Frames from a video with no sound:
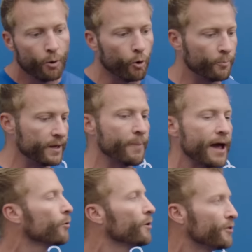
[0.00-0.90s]
we'll be
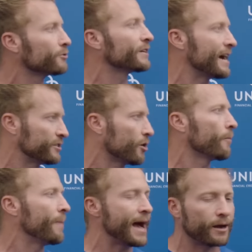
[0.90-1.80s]
better when those guys
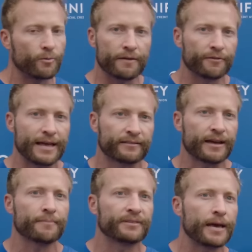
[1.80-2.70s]
are back, whenever that
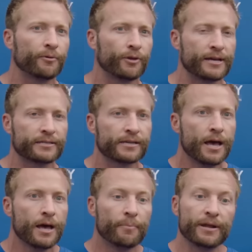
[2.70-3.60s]
timetable is.
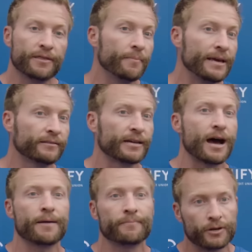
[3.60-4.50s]
But in the
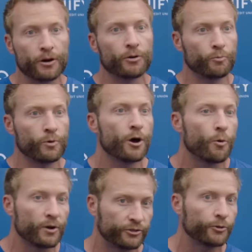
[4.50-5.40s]
meantime, you know, we
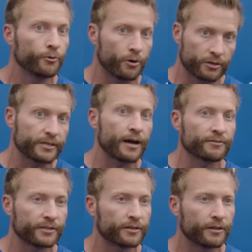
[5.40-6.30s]
owe it to
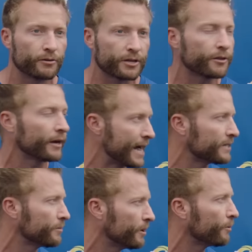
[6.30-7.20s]
ourselves and to those other
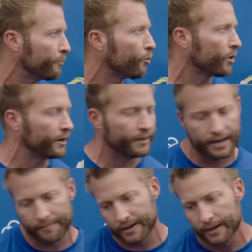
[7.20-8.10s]
guys to be able to pour into
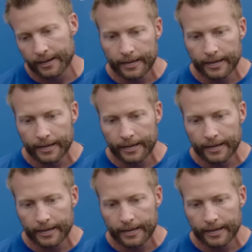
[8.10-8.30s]
them. And